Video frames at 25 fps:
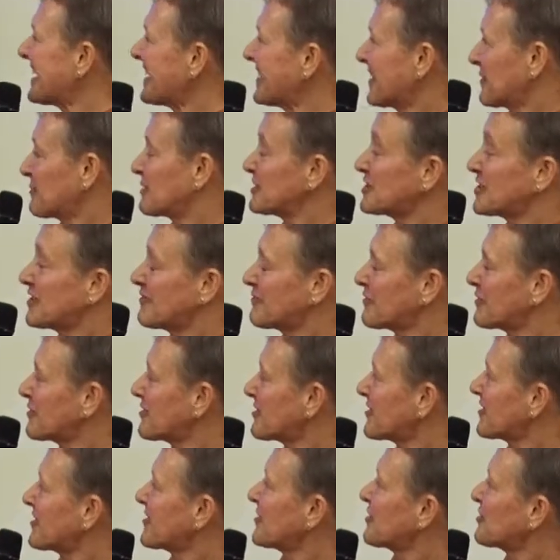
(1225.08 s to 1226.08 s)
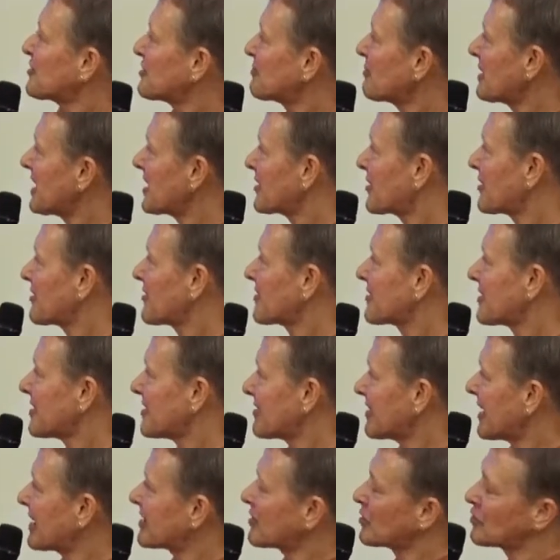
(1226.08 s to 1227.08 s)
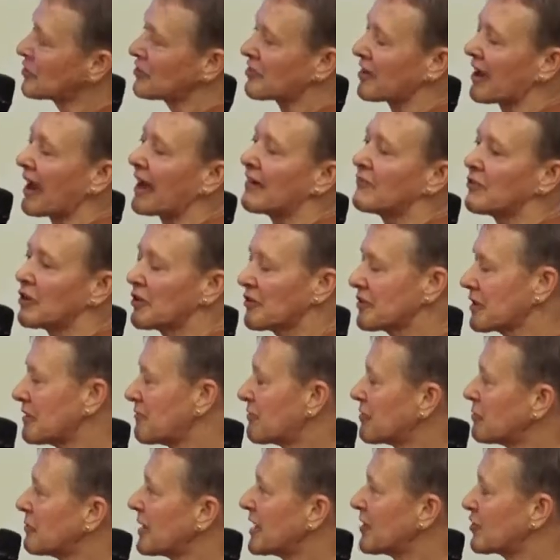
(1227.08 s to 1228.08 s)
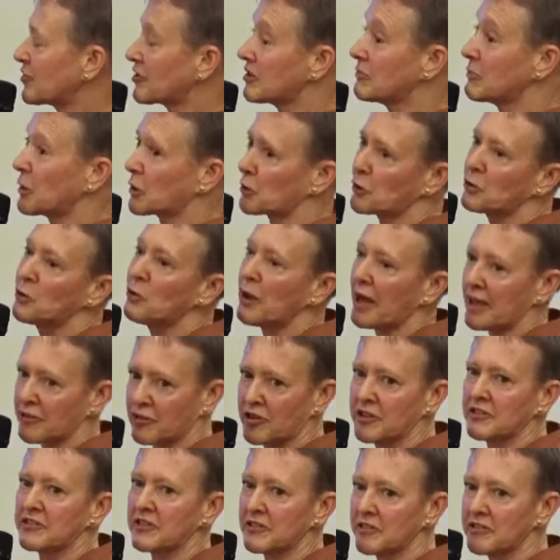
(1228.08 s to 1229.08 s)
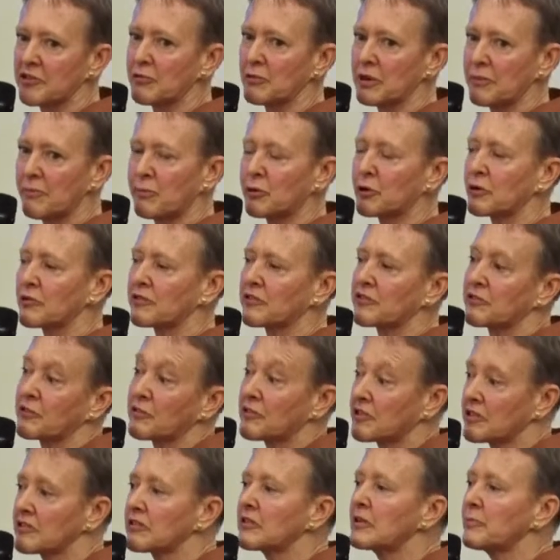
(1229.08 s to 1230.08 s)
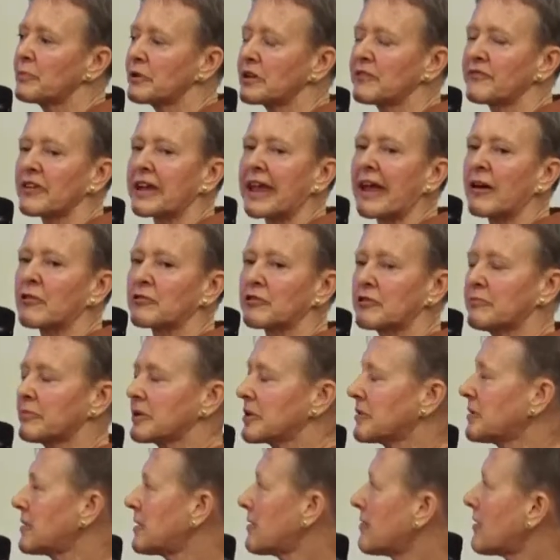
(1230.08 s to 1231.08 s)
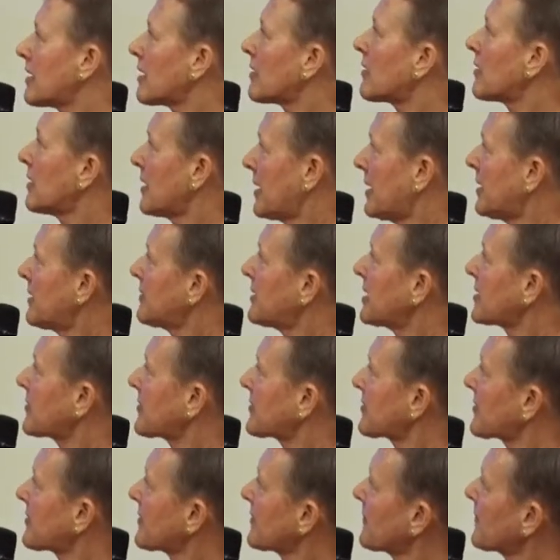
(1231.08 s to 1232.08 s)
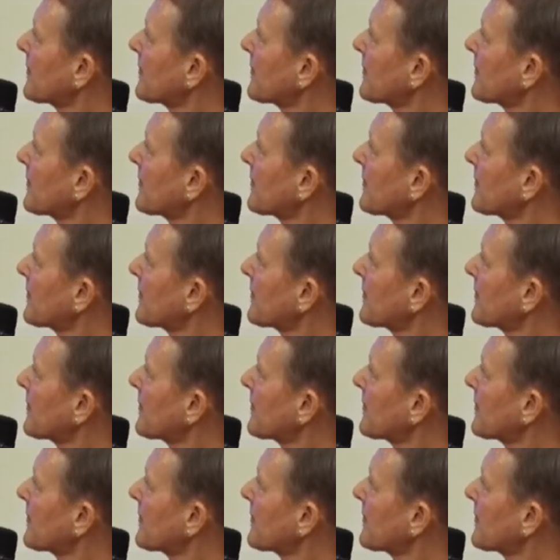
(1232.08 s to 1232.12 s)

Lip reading: especially for the decision makers, and good to have all the information about who actually did the report, so there's a little bit of accountability there. Next.